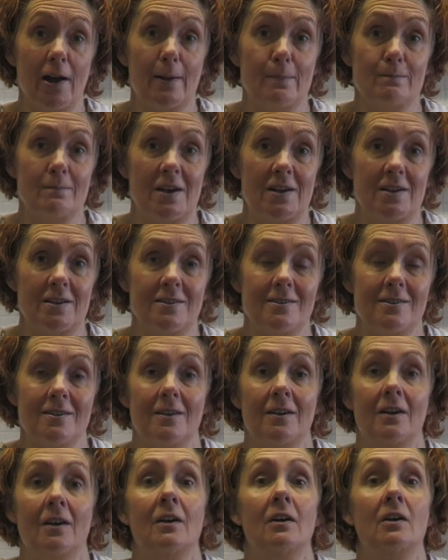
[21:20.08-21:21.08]
and make,
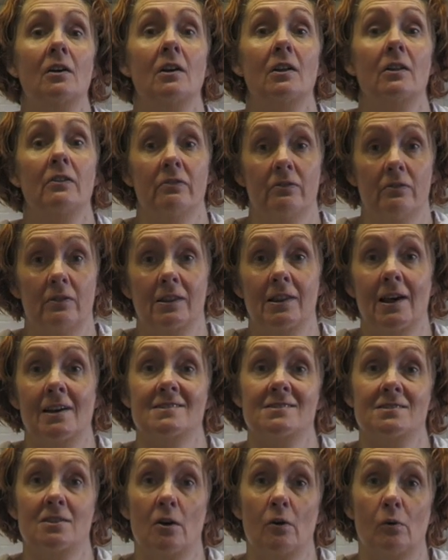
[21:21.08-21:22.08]
let
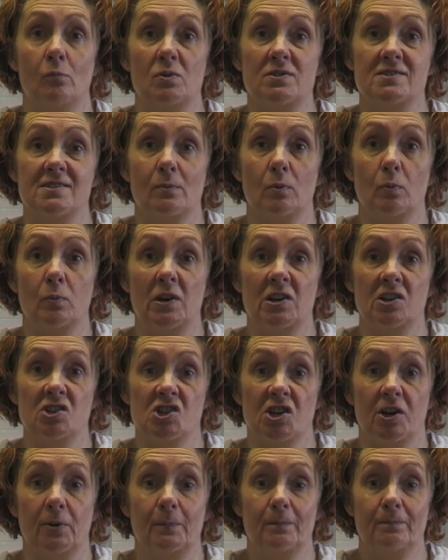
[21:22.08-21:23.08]
us know and we'll see what we can
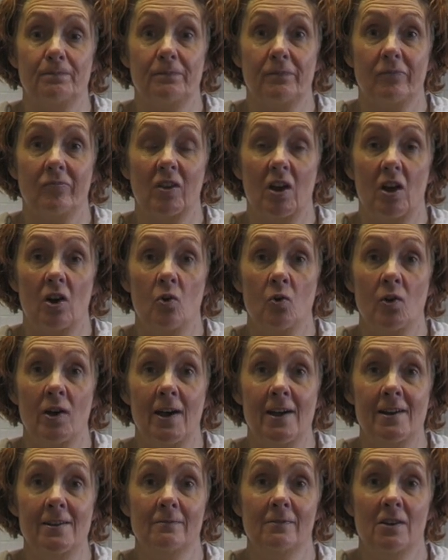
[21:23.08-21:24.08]
do. Okay,
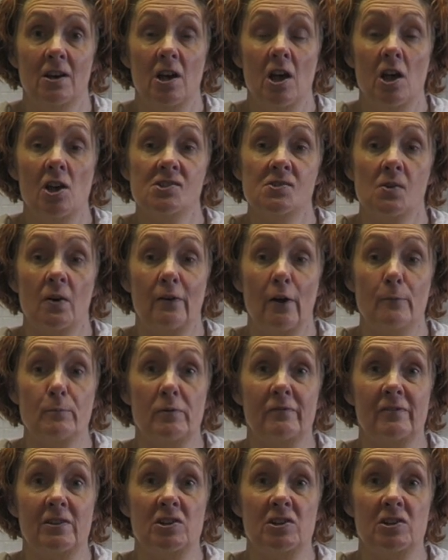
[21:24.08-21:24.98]
so I hope you've